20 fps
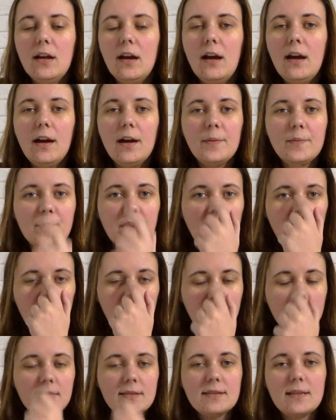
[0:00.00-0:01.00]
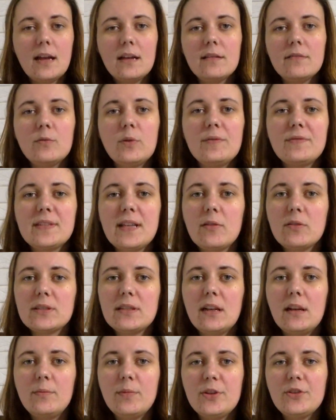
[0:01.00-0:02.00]
With Star Wars
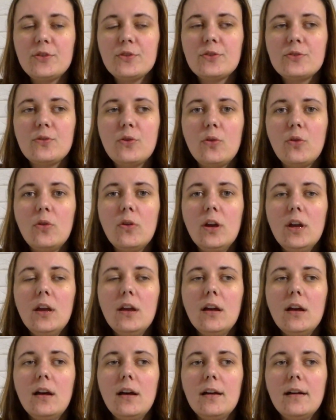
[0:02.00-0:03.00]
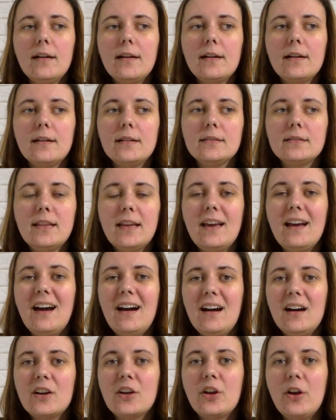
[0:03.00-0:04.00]
Celebration store, there
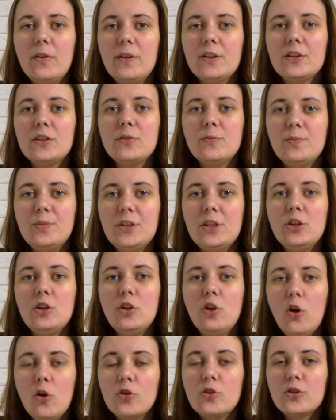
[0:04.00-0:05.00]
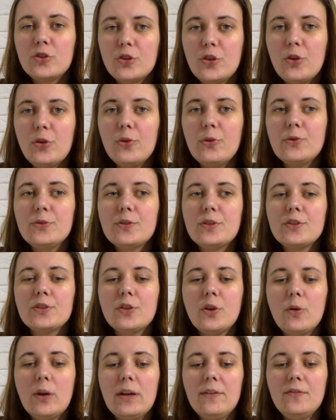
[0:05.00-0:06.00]
are going to be long queues.
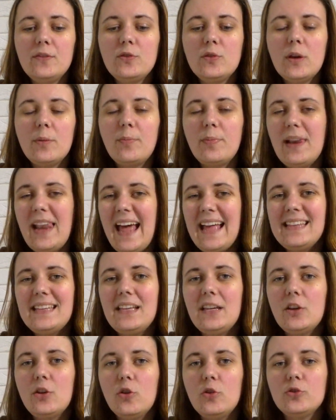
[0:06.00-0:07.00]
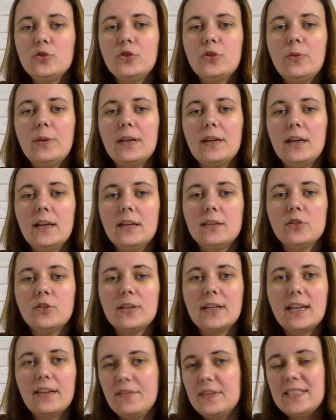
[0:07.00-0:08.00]
So if you are planning on doing it on
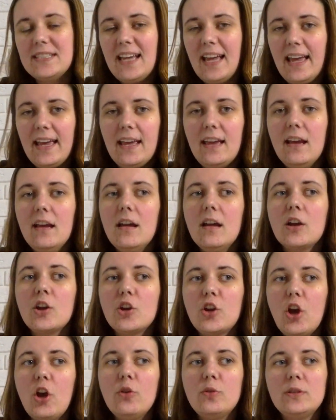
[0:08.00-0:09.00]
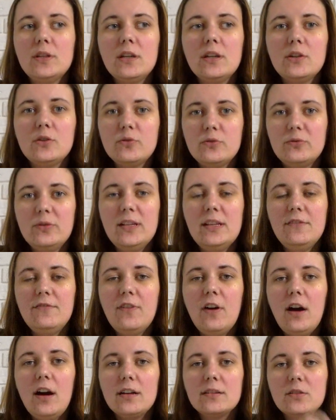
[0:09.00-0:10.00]
a given day, go there really
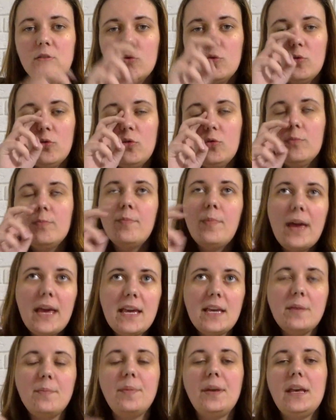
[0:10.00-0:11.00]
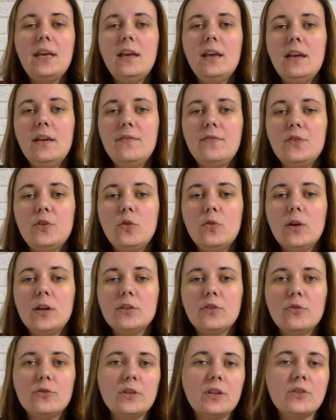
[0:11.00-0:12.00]
fast. Or maybe if you are
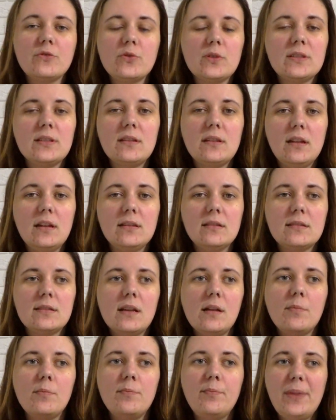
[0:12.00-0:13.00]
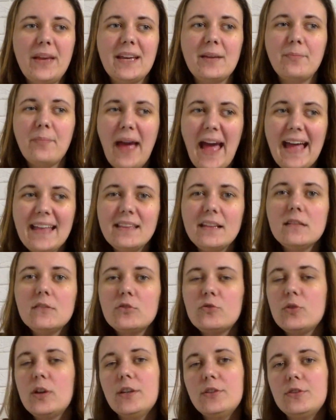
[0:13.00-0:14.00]
not interested in some big panel,
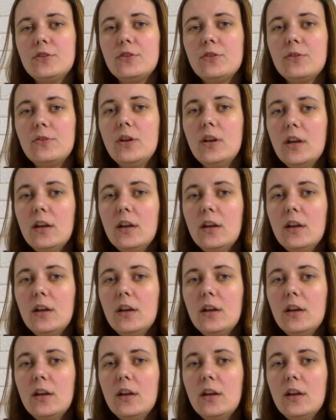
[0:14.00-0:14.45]
try to